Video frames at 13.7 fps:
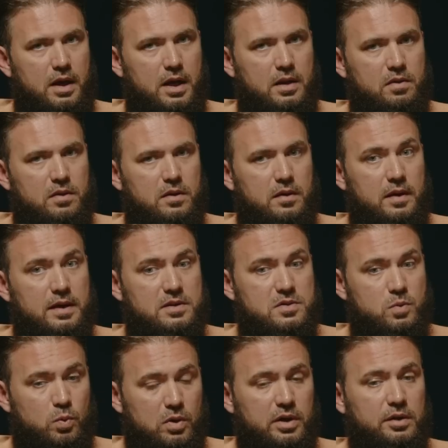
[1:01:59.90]
And
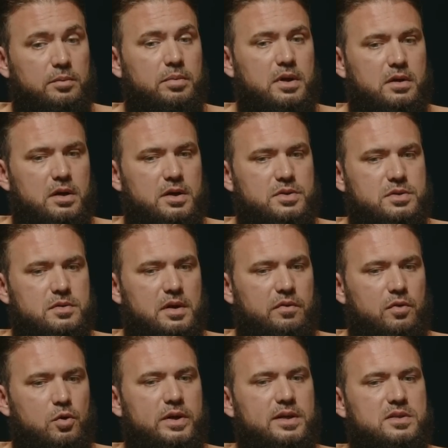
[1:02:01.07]
it's worked because
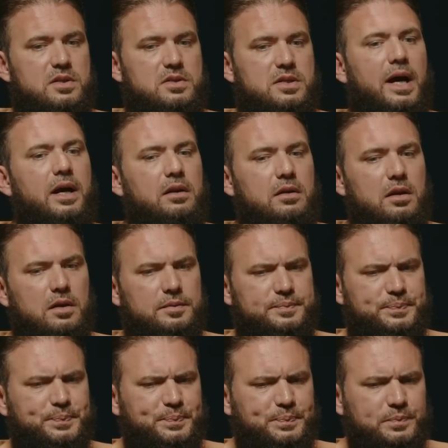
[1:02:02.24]
if you look at society,
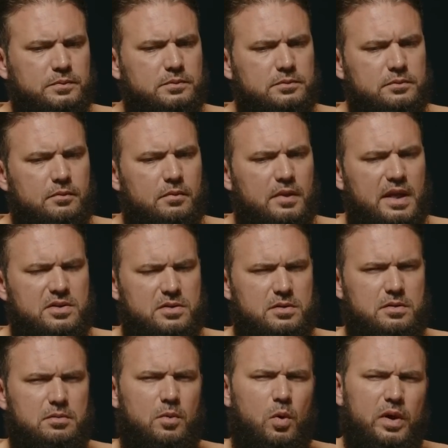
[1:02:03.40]

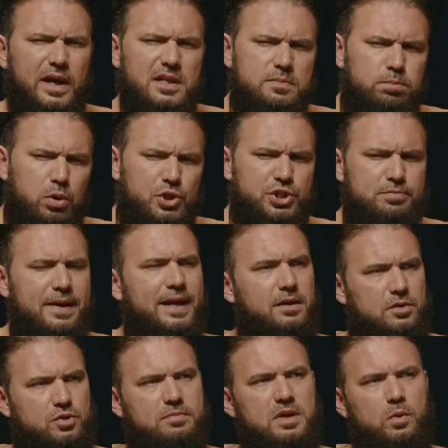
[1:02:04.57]
it's pushed
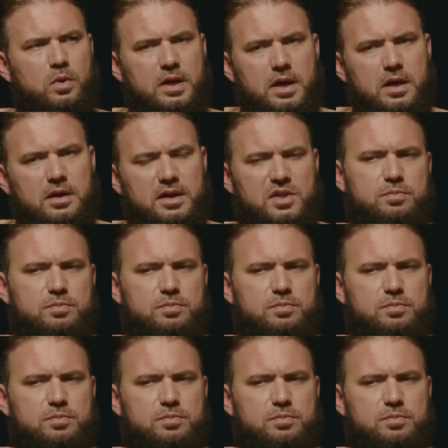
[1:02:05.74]
men to be weak.